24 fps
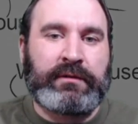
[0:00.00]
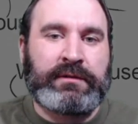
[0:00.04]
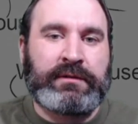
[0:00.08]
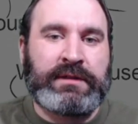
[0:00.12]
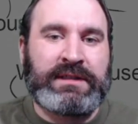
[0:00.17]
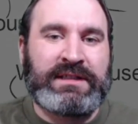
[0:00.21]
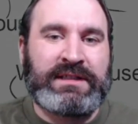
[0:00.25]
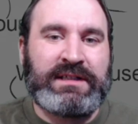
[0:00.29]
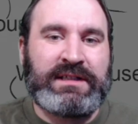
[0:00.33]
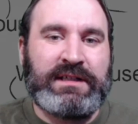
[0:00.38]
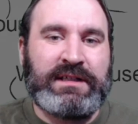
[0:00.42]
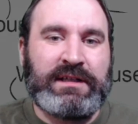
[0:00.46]
to
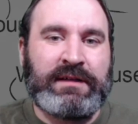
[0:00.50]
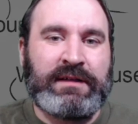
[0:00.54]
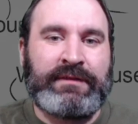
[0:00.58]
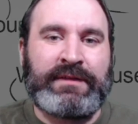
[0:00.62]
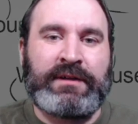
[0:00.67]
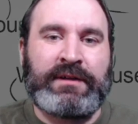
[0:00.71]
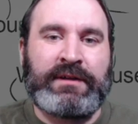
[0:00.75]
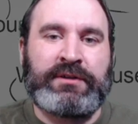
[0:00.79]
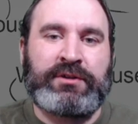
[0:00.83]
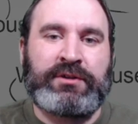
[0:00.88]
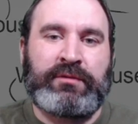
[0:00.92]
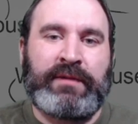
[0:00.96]
see if
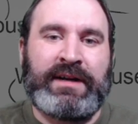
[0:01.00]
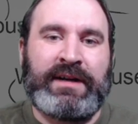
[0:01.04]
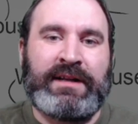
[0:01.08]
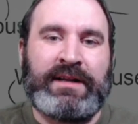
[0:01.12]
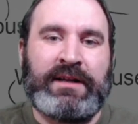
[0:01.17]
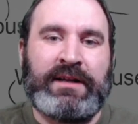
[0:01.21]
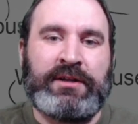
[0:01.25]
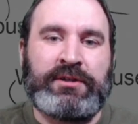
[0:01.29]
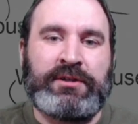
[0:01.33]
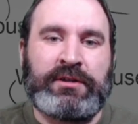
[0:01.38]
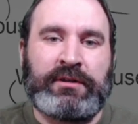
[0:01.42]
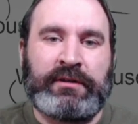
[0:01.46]
there's a
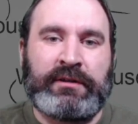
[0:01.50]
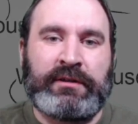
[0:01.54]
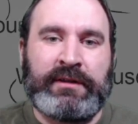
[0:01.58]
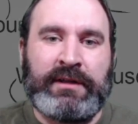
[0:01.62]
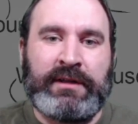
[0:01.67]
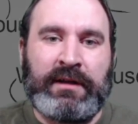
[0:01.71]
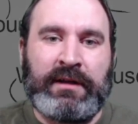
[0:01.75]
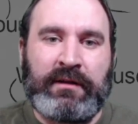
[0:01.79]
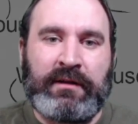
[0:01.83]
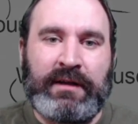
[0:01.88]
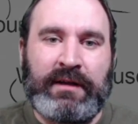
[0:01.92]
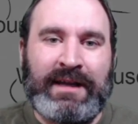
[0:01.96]
radiation
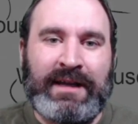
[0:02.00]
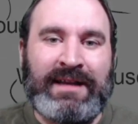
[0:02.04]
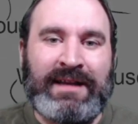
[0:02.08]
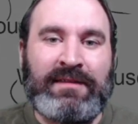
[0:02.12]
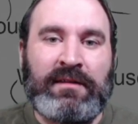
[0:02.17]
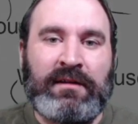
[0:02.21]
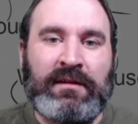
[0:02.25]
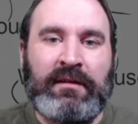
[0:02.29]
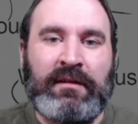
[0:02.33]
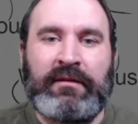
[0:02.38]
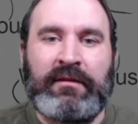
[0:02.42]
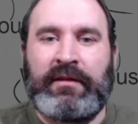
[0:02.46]
leak in
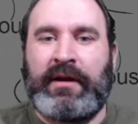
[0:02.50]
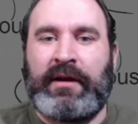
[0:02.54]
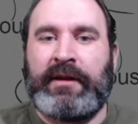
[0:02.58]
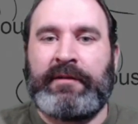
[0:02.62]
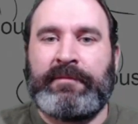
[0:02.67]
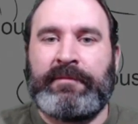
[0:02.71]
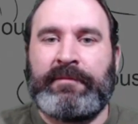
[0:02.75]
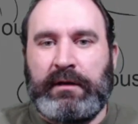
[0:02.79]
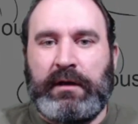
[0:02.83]
the design.